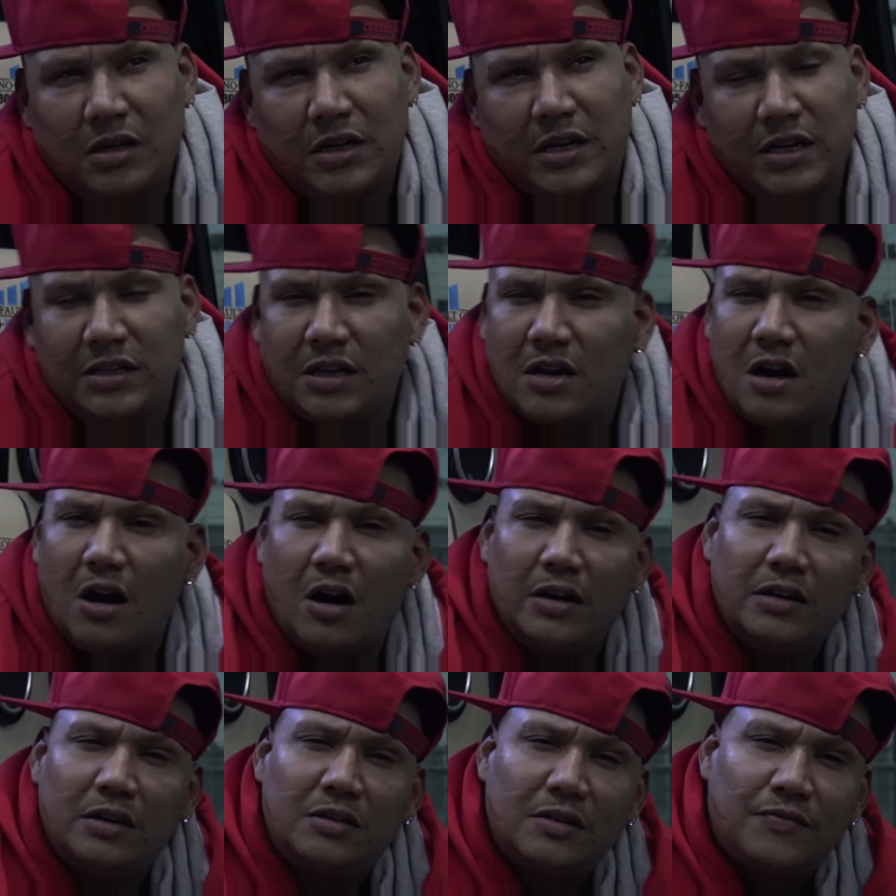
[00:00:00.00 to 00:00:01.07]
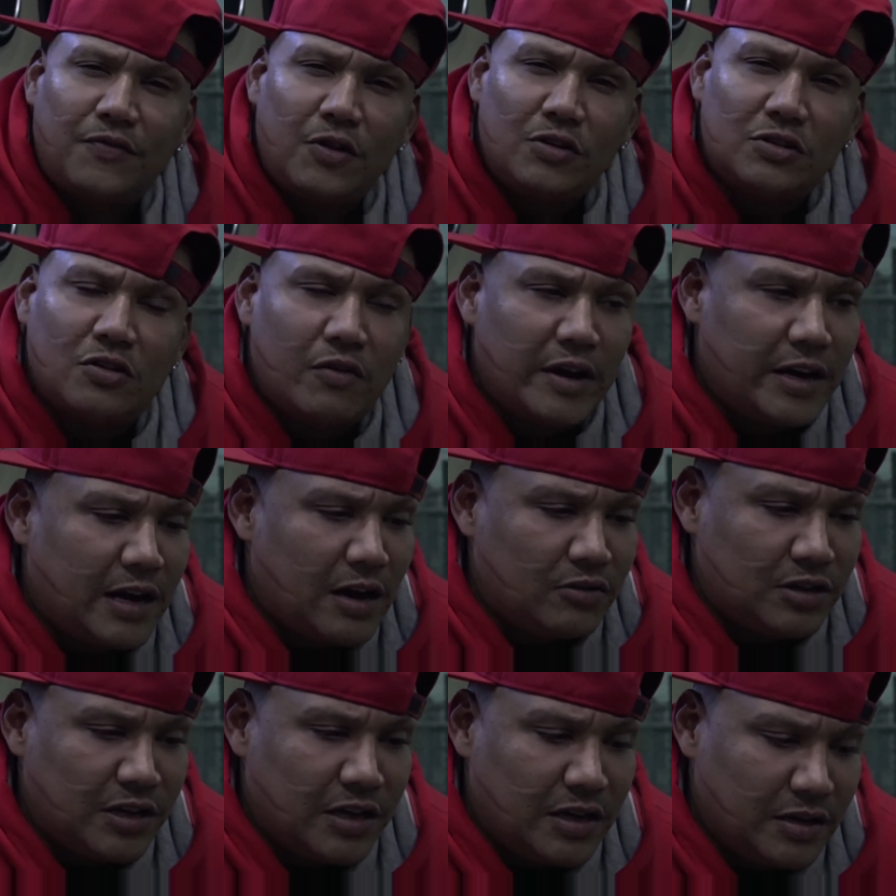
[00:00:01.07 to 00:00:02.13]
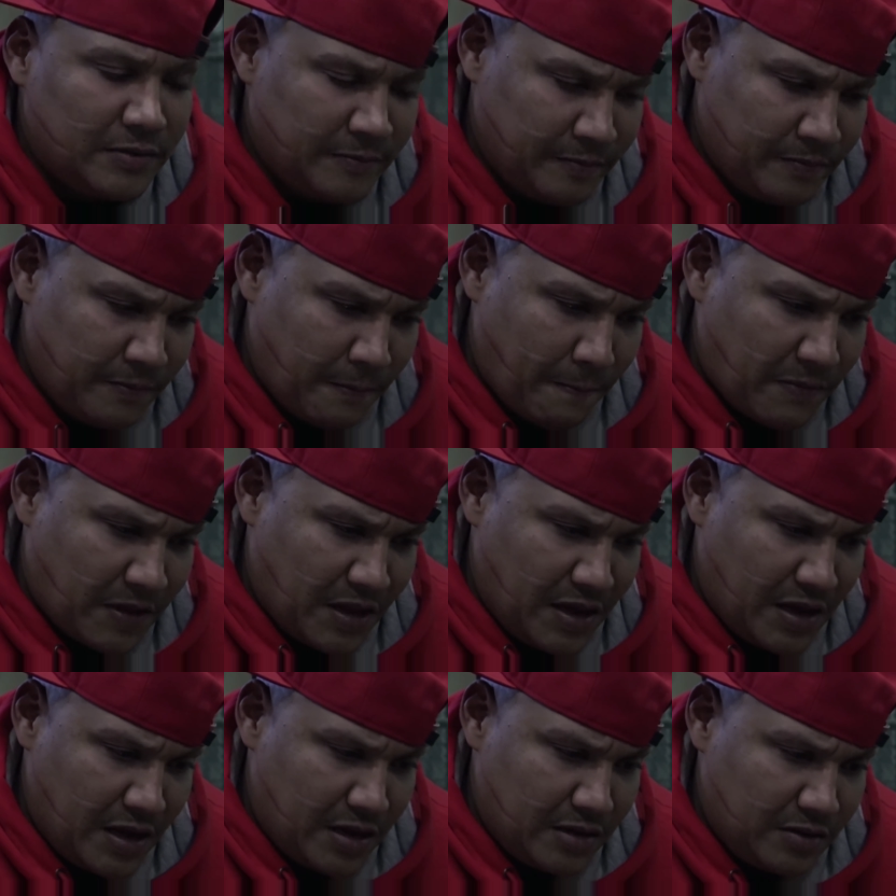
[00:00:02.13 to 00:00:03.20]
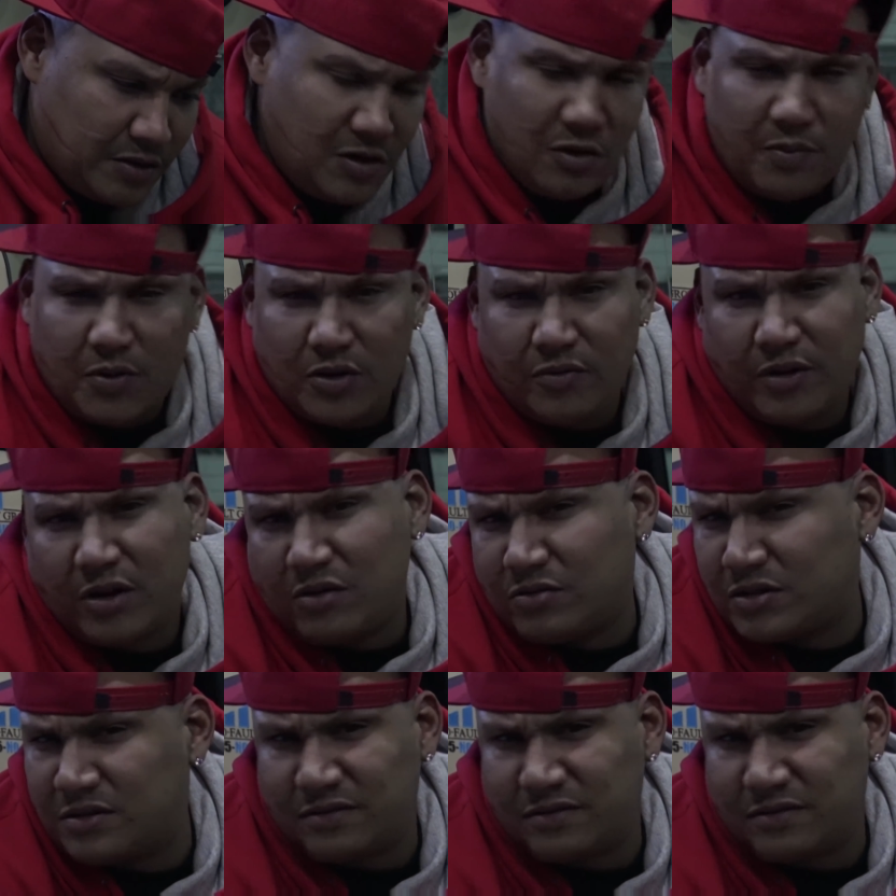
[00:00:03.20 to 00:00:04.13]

kindergarten to first grade out there. And Puerto Rico was,